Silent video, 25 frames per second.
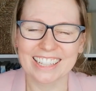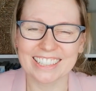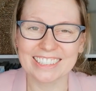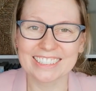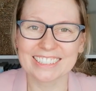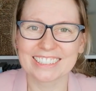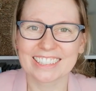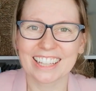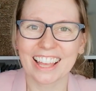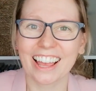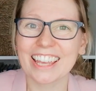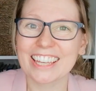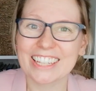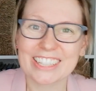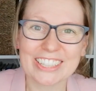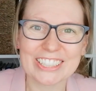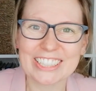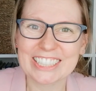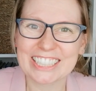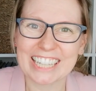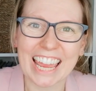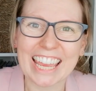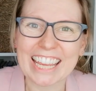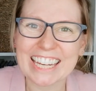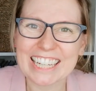I
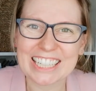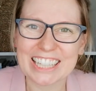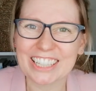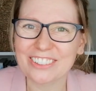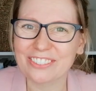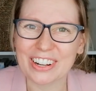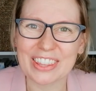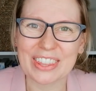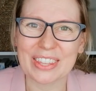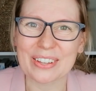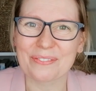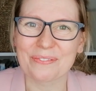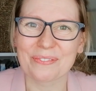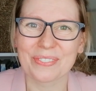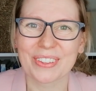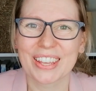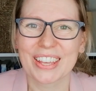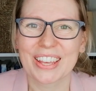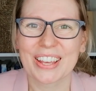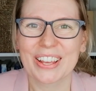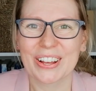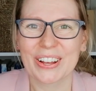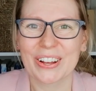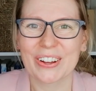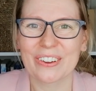could change the rhythm
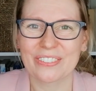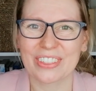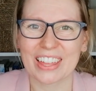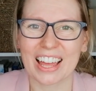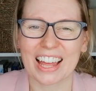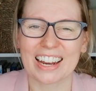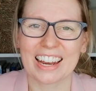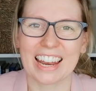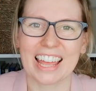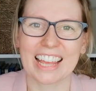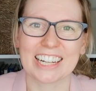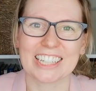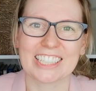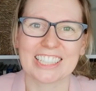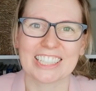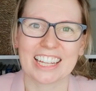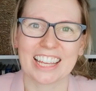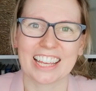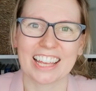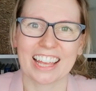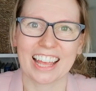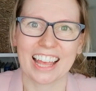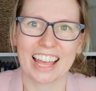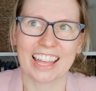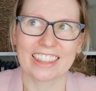of that
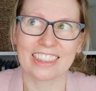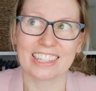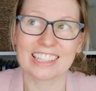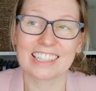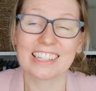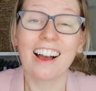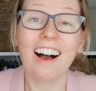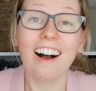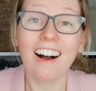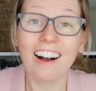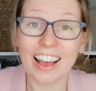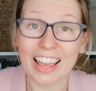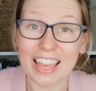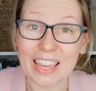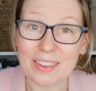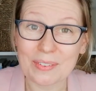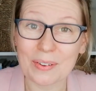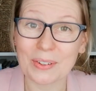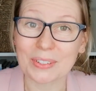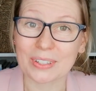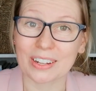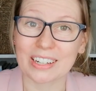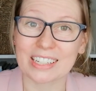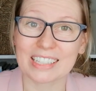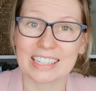lecture and the time
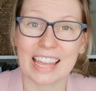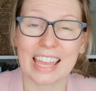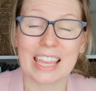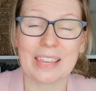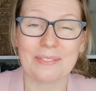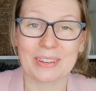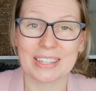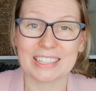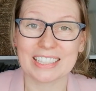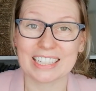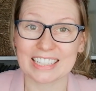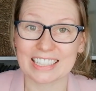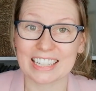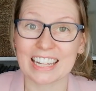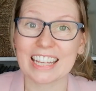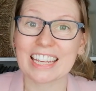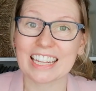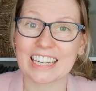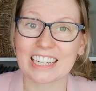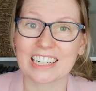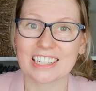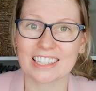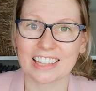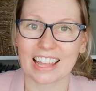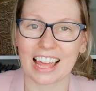it was going to take me to
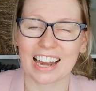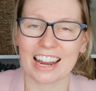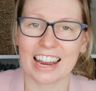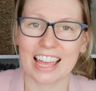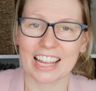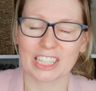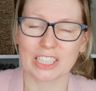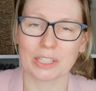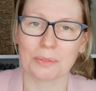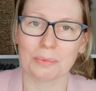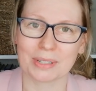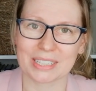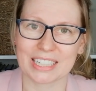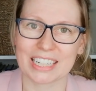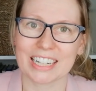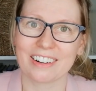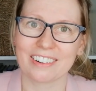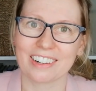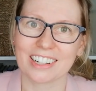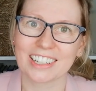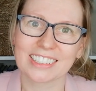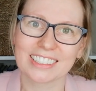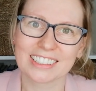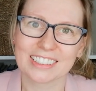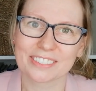teach that lecture
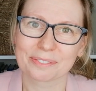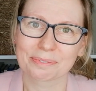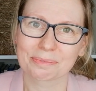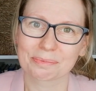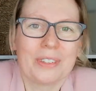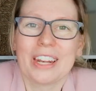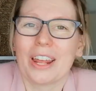material.